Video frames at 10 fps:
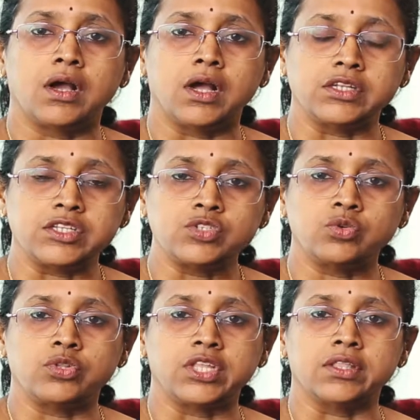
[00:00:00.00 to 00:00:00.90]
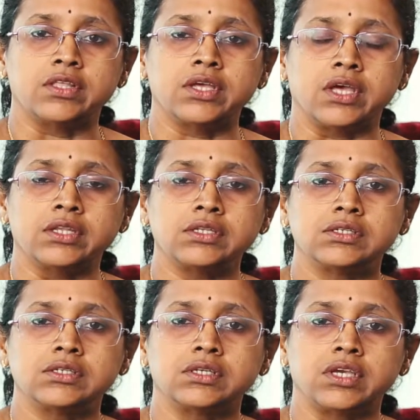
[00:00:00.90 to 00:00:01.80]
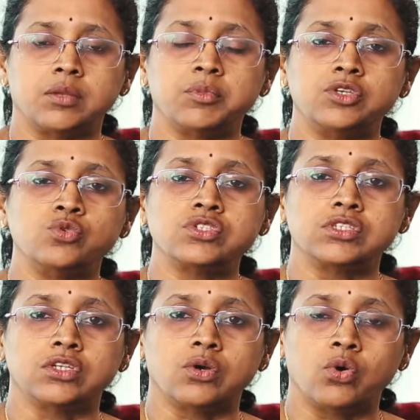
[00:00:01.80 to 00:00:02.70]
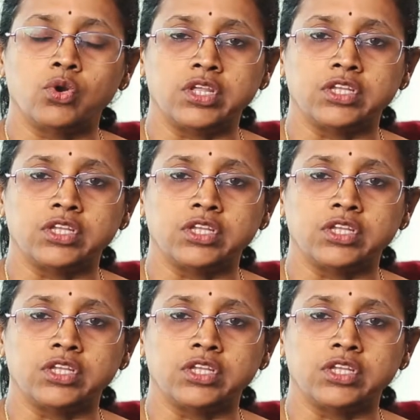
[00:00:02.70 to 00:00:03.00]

Ultrasound, on the other hand, can be used in all